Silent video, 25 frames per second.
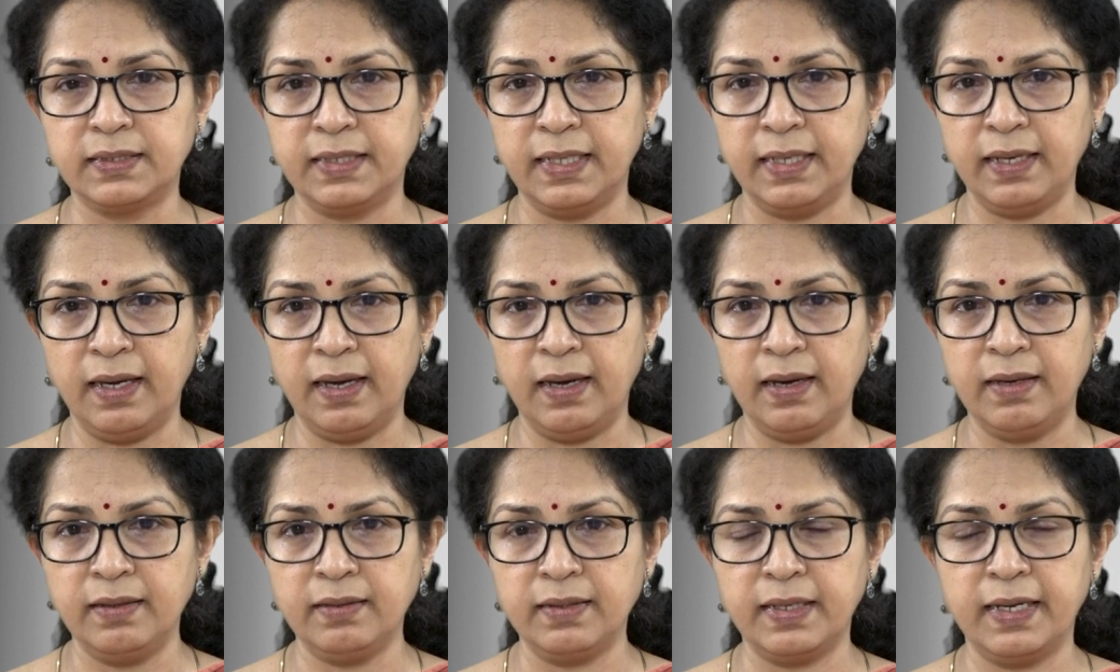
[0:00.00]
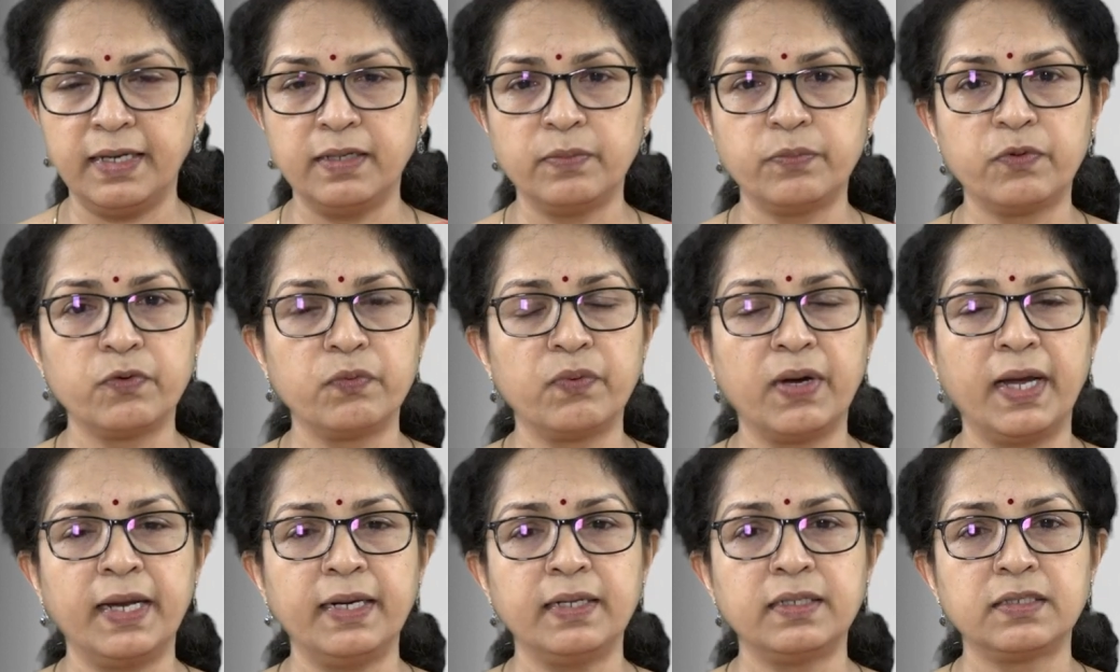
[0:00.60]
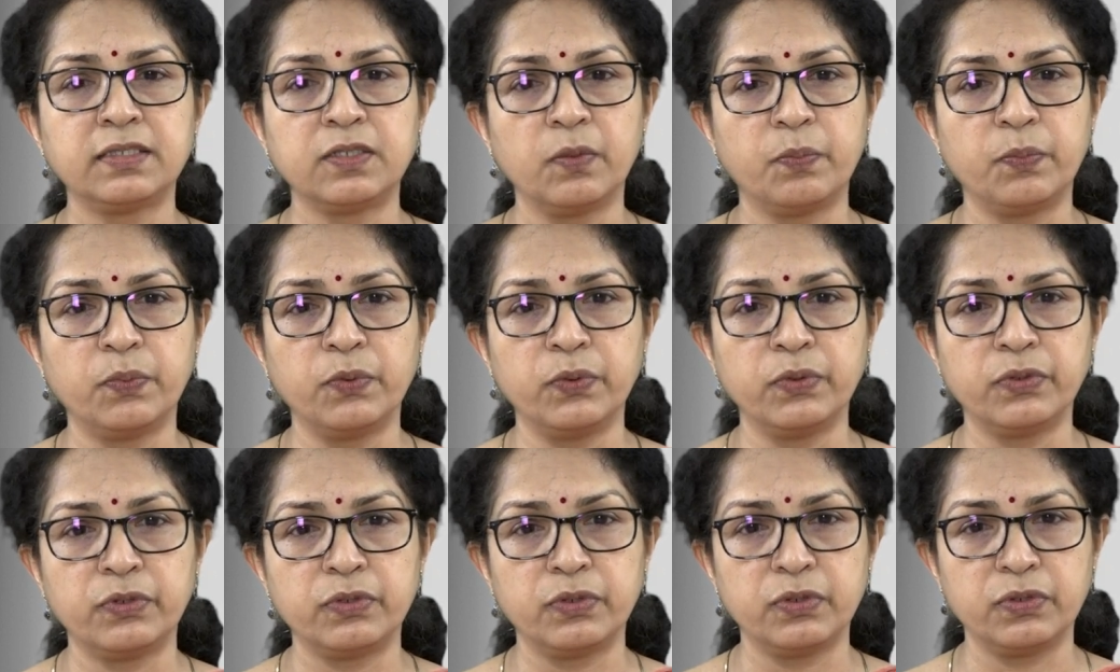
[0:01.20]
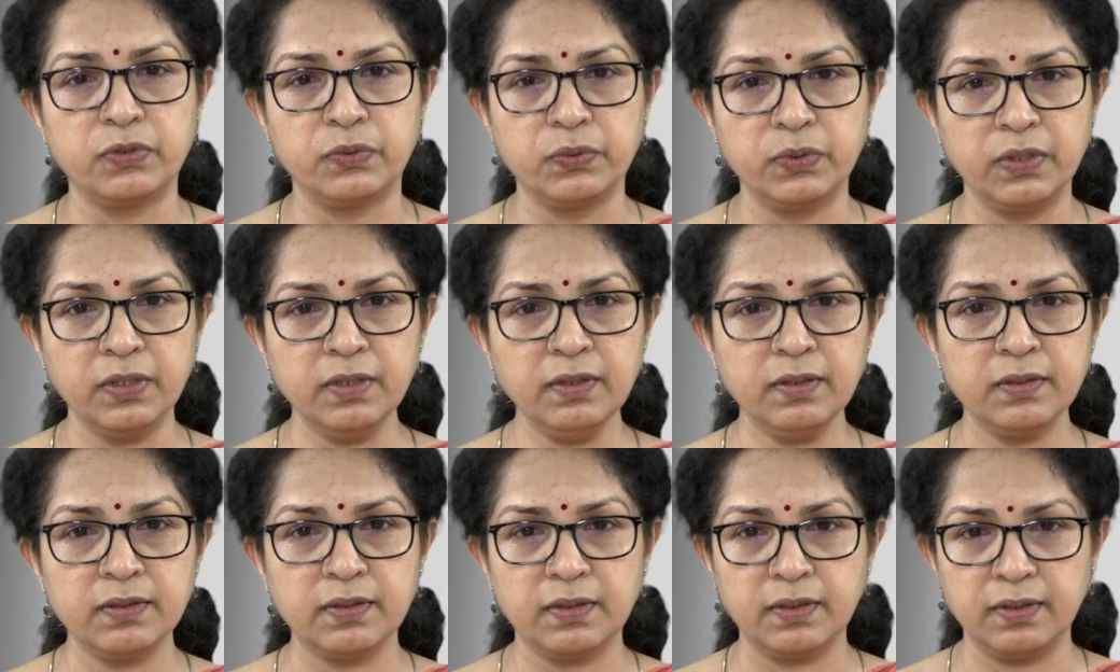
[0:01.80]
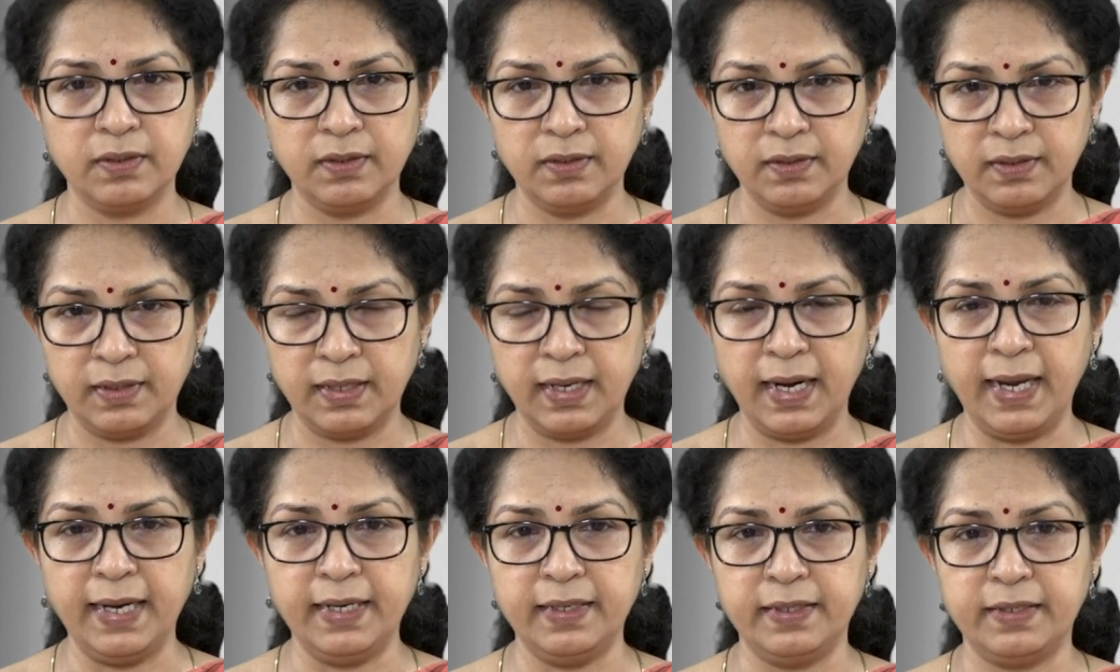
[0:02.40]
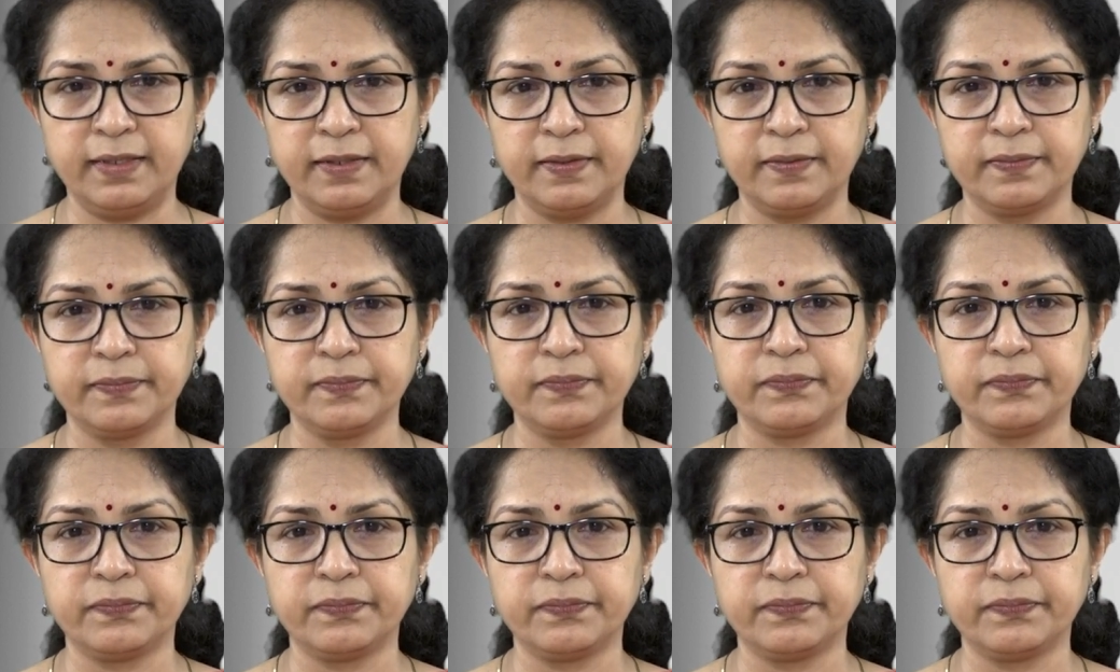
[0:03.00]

they are and provide support to the client.